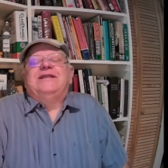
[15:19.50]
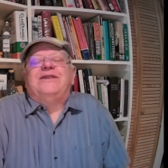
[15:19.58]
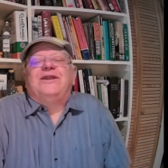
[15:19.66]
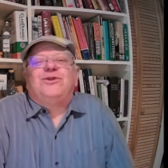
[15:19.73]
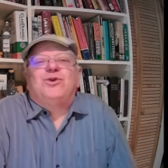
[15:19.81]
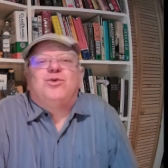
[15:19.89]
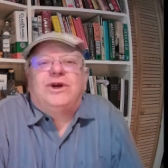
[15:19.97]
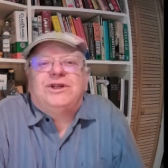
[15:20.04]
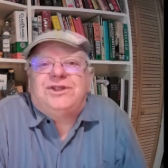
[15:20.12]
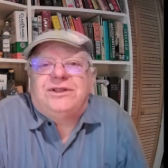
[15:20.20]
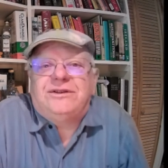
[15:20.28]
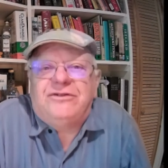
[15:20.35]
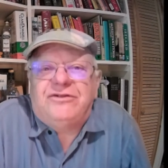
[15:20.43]
that the
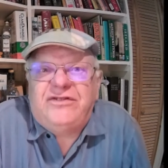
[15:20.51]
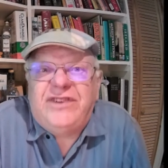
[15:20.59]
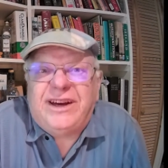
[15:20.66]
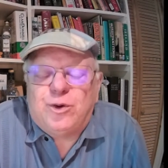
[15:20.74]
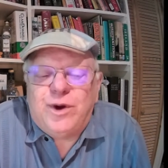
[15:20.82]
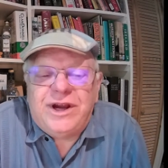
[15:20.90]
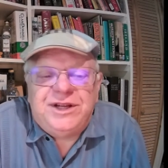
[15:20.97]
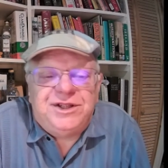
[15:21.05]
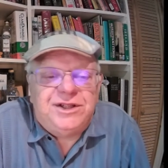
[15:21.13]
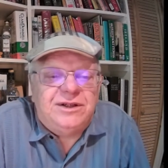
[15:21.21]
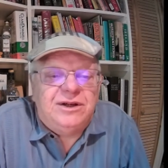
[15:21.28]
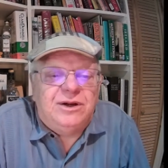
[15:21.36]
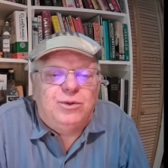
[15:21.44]
Russian
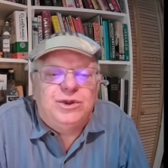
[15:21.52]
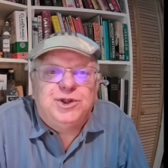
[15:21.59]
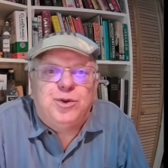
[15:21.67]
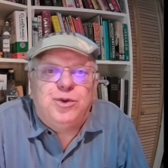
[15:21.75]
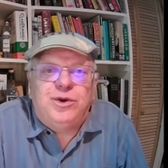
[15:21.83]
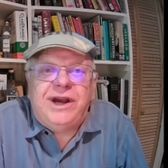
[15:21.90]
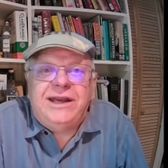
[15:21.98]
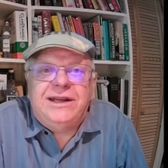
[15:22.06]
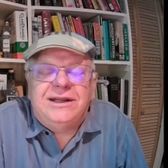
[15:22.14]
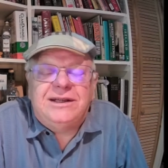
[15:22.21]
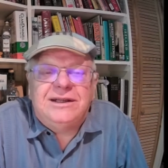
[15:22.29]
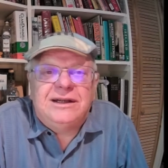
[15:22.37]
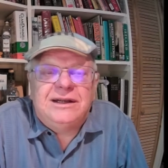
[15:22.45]
Federation was
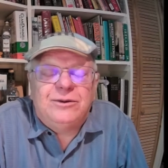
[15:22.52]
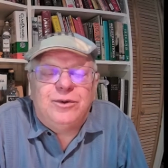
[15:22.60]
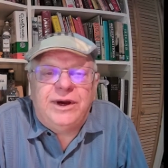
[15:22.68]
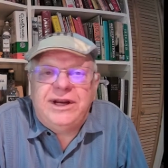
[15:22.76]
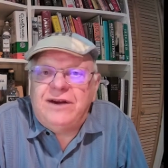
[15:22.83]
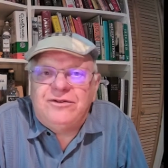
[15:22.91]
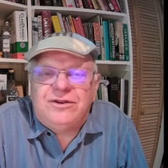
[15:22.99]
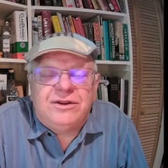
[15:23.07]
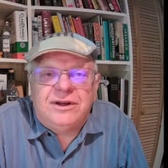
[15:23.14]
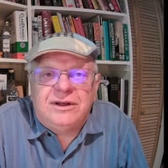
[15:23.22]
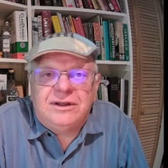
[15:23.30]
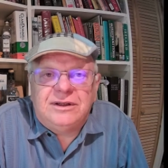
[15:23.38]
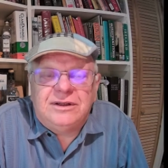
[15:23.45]
created, right after
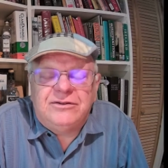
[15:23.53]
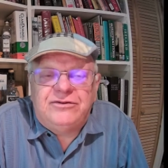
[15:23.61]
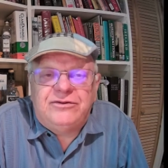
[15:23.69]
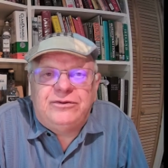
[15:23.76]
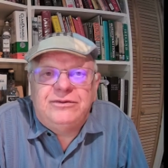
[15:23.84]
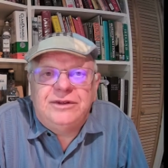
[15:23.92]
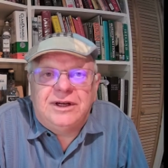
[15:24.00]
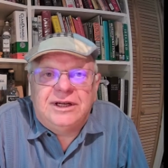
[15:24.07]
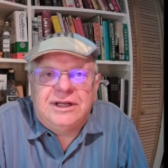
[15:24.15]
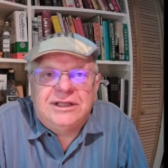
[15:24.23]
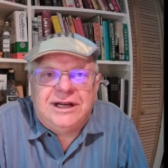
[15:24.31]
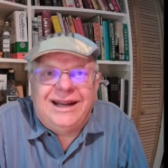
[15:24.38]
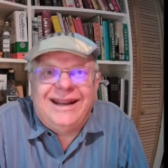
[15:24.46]
the
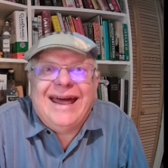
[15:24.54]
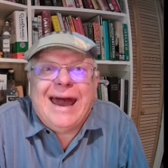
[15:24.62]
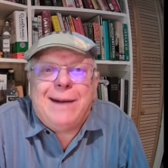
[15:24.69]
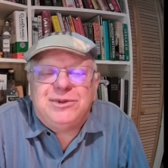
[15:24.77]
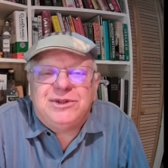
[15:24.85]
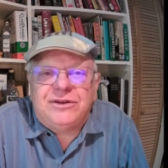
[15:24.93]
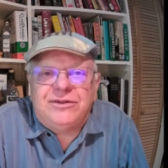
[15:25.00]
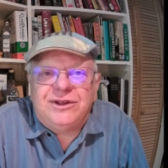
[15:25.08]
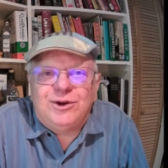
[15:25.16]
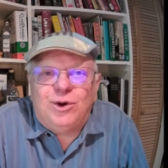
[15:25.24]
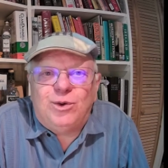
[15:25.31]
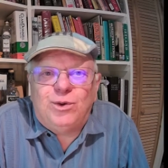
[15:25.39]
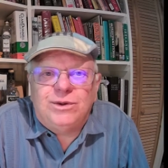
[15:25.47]
collapse of
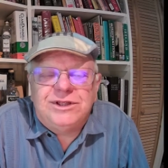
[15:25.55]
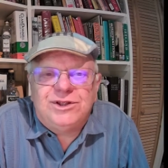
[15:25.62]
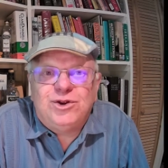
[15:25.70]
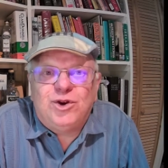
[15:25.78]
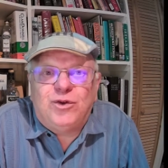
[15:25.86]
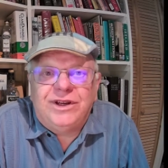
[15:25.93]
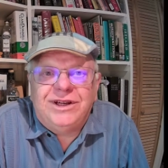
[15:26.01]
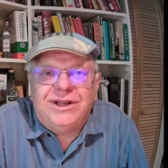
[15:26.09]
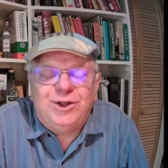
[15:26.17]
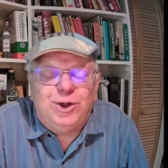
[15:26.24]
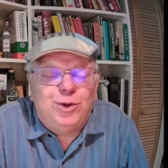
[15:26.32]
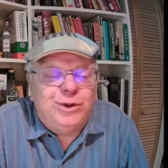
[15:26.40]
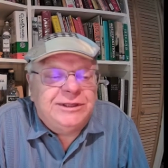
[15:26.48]
the old Soviet
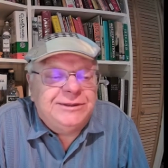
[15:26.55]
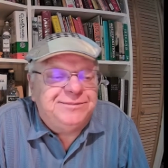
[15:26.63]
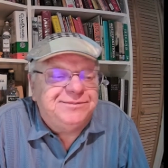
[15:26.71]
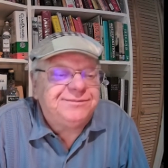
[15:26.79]
Union.